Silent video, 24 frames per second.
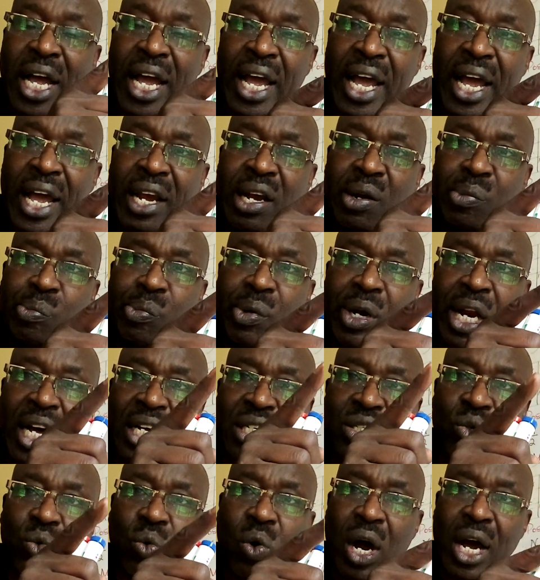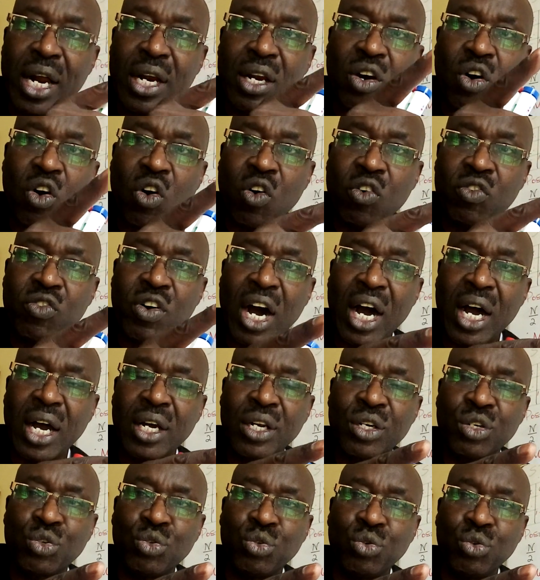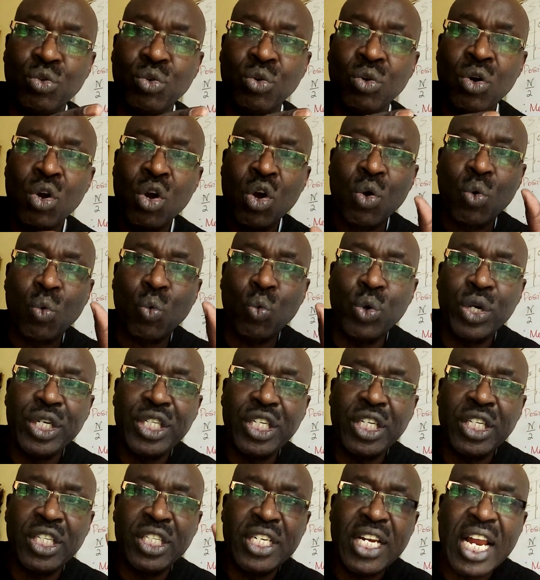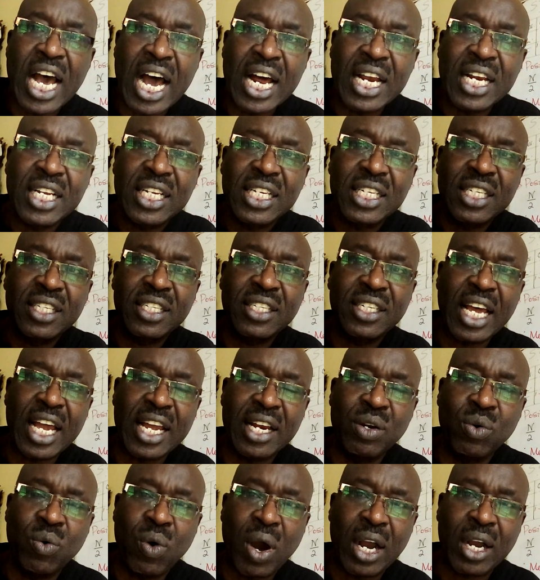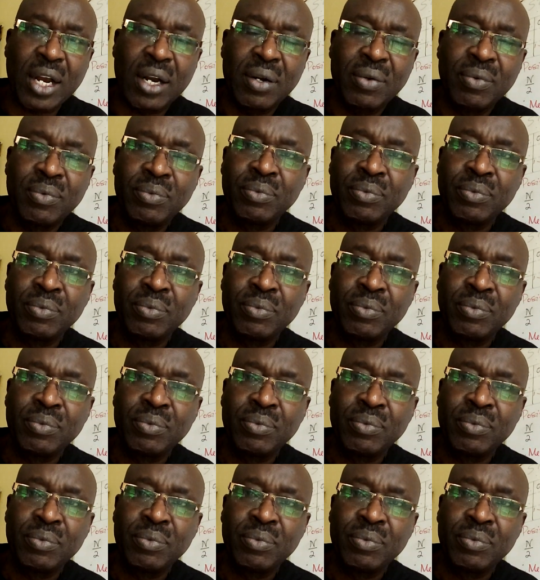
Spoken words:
n plus 1 over 2, which is done side work.